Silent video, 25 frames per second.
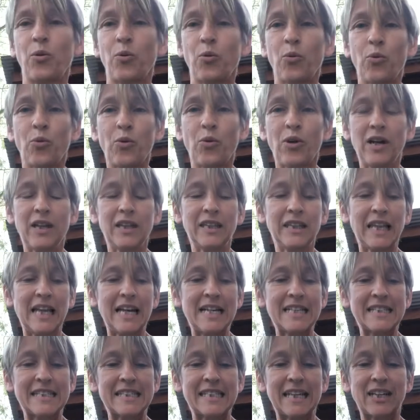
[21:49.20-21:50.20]
One
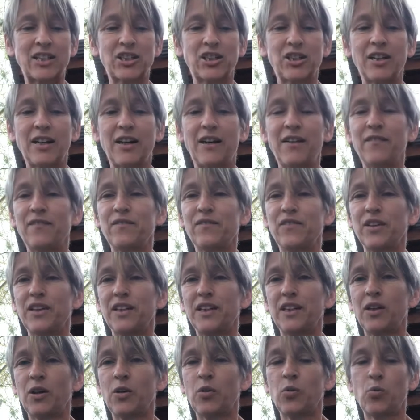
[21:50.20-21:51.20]
last section of
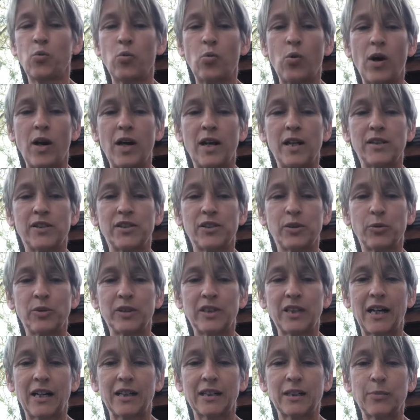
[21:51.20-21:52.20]
video 1. So we
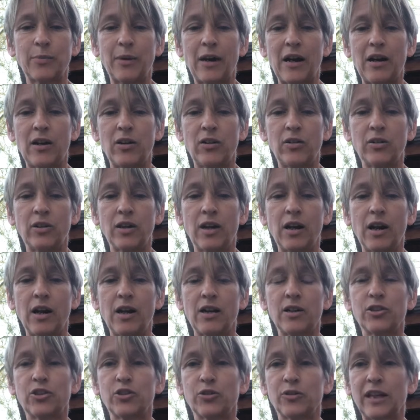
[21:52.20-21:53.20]
talked about
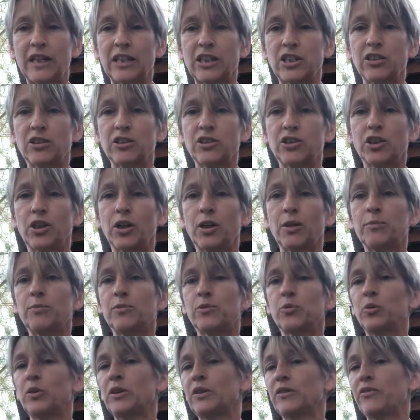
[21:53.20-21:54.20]
our directional
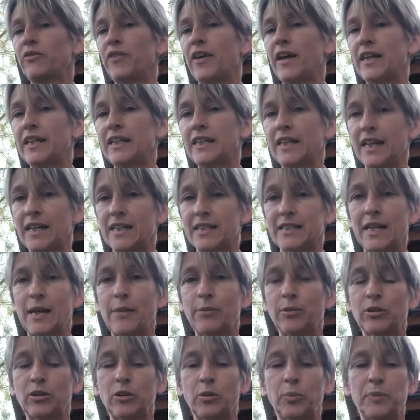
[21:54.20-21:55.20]
terms, we defined
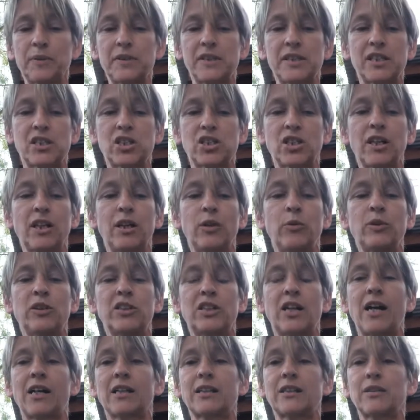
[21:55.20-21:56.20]
anatomical position, and we
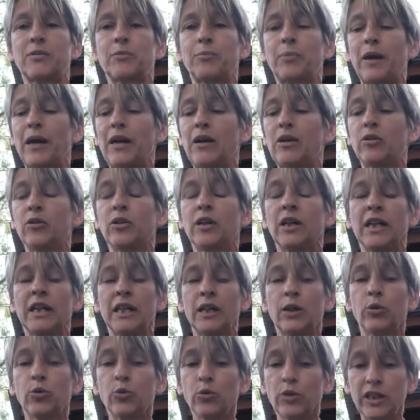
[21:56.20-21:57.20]
talked about
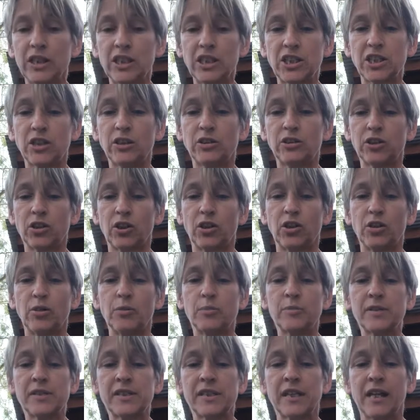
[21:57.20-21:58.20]
regional
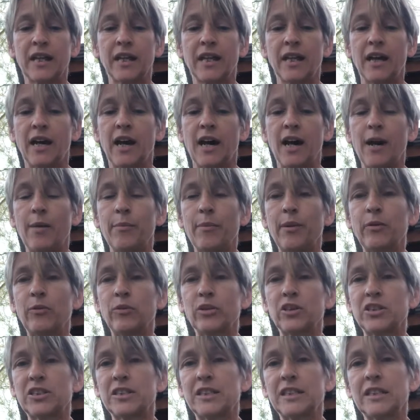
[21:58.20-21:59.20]
terms. And we
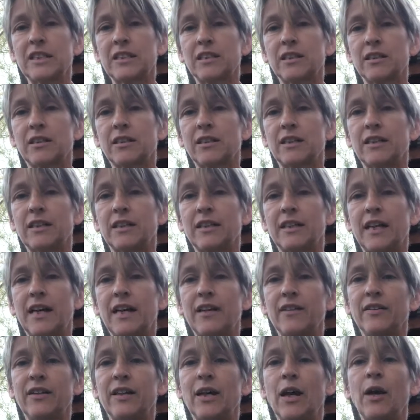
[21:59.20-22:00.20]
just need to kind
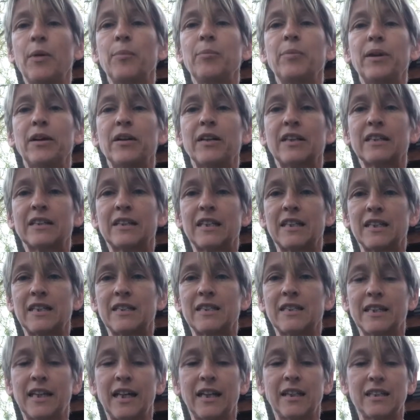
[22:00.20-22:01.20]
of get our bearings on the
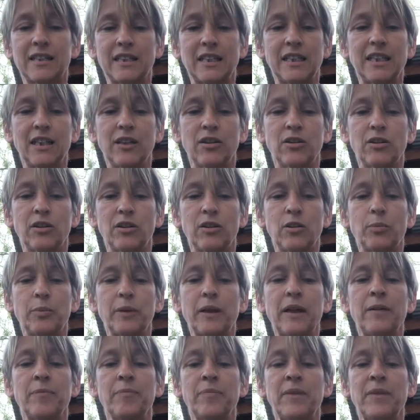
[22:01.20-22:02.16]
skeleton here a little bit.